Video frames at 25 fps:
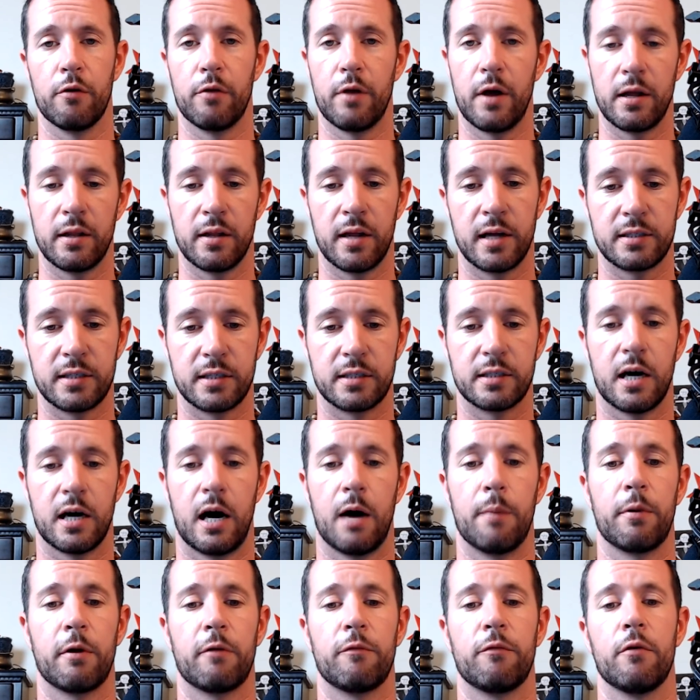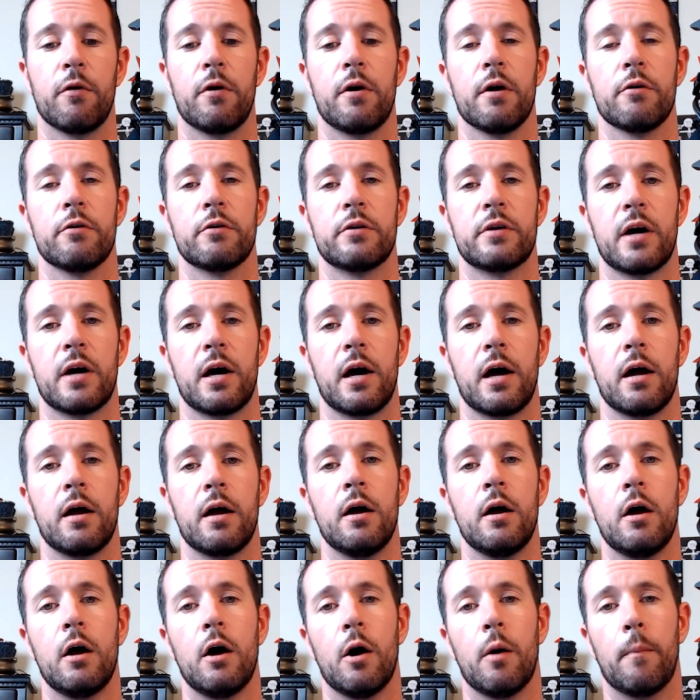That's a topic for another
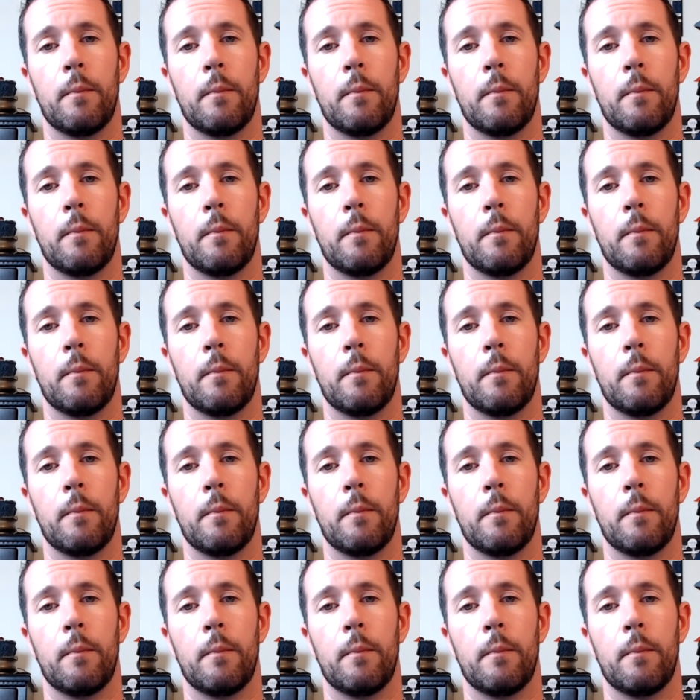day.